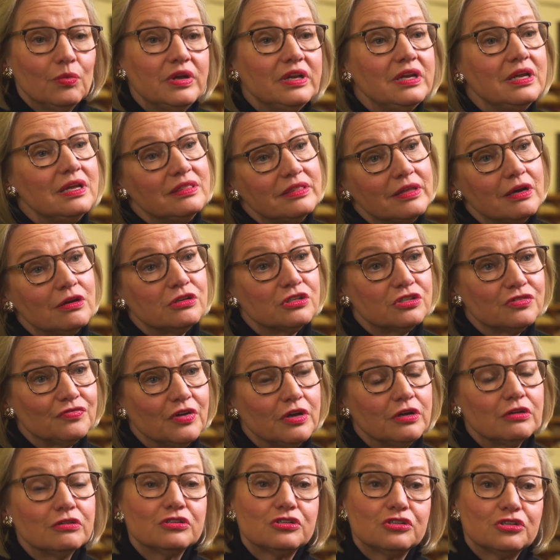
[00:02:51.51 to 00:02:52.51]
We need those
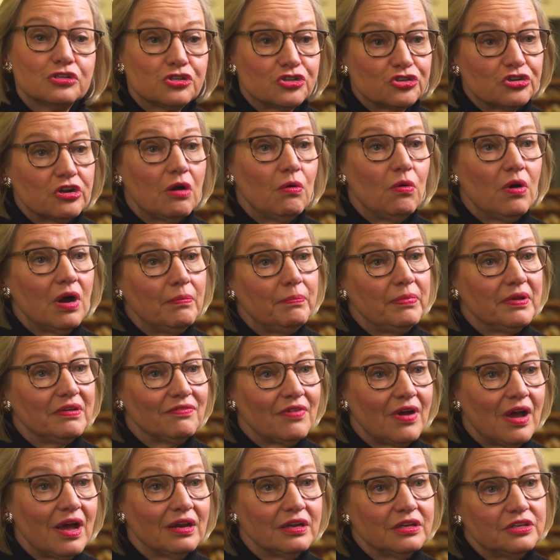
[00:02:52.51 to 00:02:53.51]
folks to show up
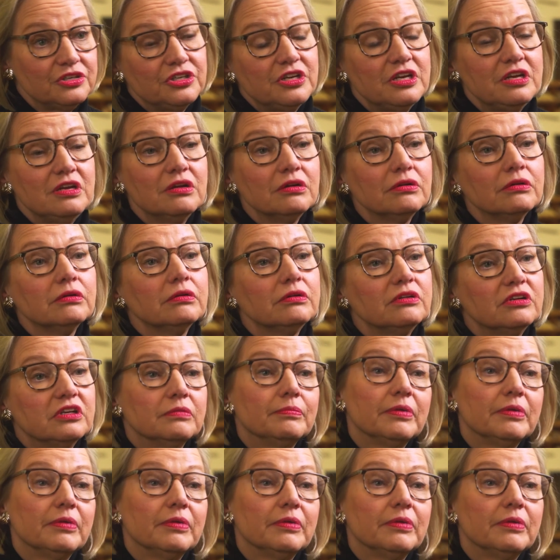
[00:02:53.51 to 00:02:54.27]
and volunteer,